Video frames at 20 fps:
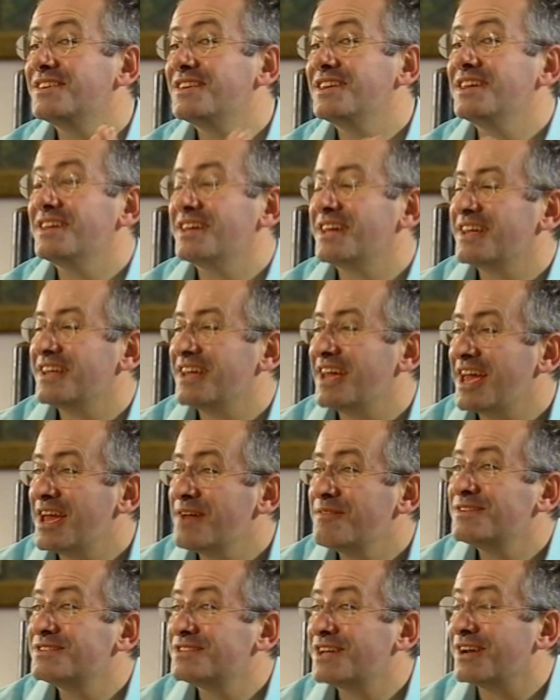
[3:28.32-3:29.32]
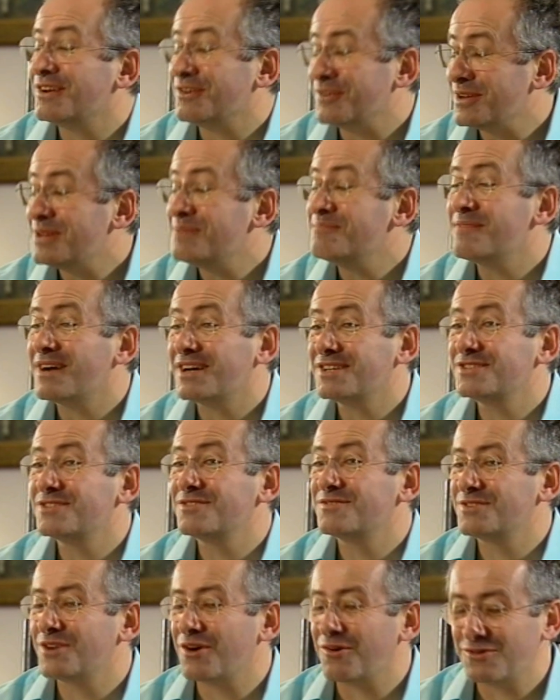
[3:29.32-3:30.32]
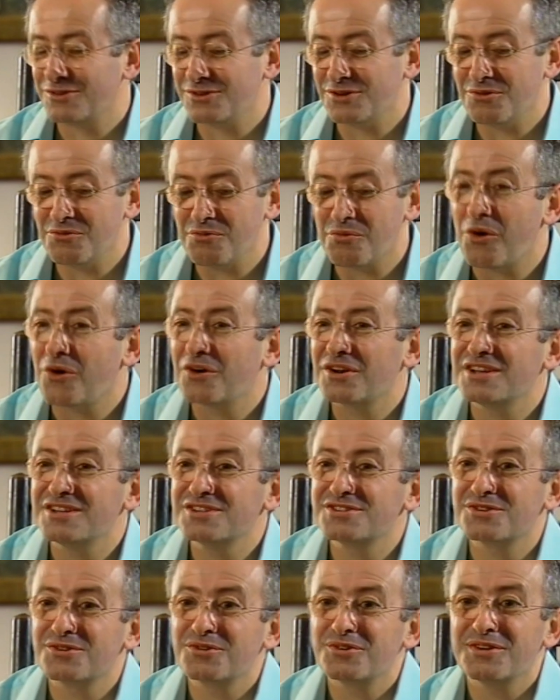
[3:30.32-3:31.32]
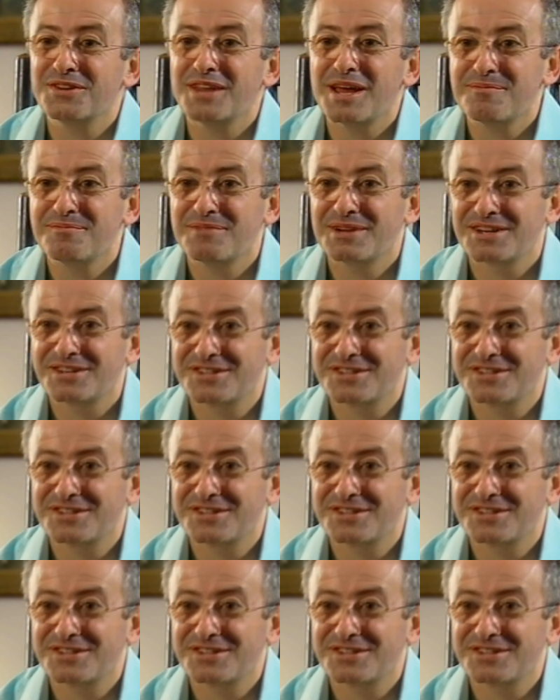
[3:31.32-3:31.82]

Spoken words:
Did he ever tell you? He must have told you what he saw in that